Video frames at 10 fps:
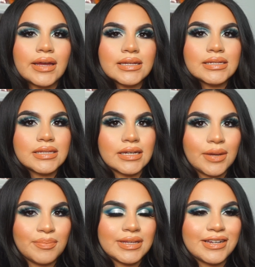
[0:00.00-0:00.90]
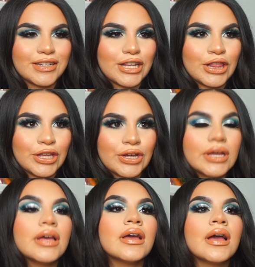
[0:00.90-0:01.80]
is the completed look.
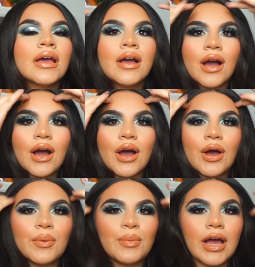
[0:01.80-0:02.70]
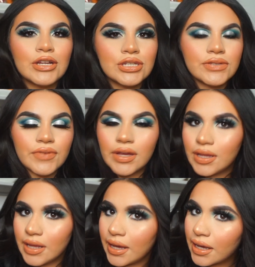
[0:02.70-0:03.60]
I just feel
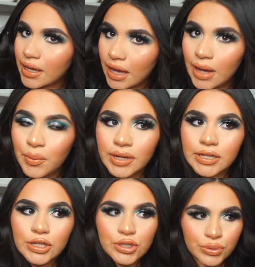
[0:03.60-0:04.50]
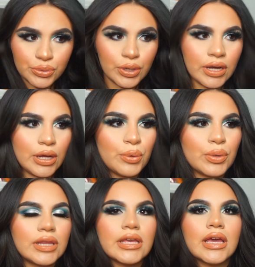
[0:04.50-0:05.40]
like I wanted to do a
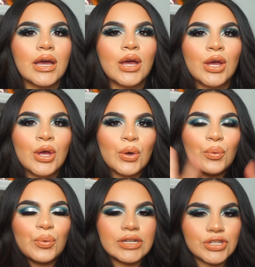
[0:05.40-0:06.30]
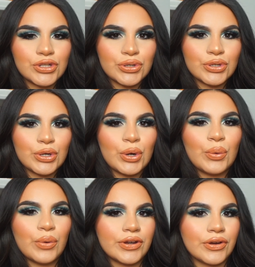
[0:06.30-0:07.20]
really winter
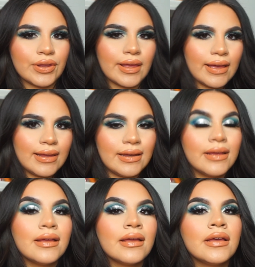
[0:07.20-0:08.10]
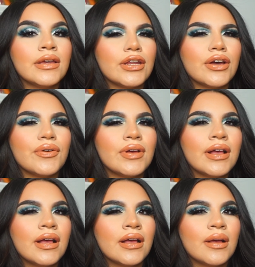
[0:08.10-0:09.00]
wonderland, you know,
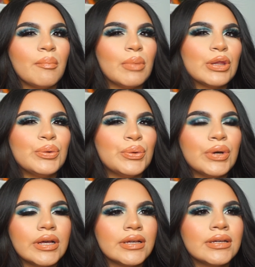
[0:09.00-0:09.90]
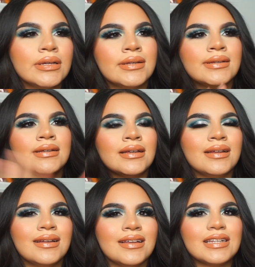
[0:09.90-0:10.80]
blue
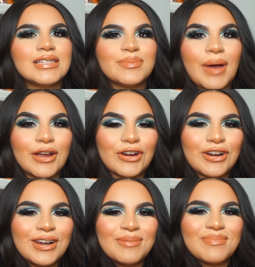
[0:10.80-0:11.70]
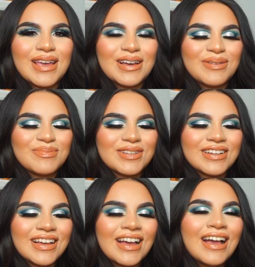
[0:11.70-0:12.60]
inspired makeup
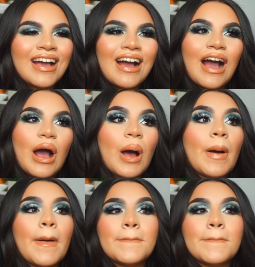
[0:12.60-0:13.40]
look. I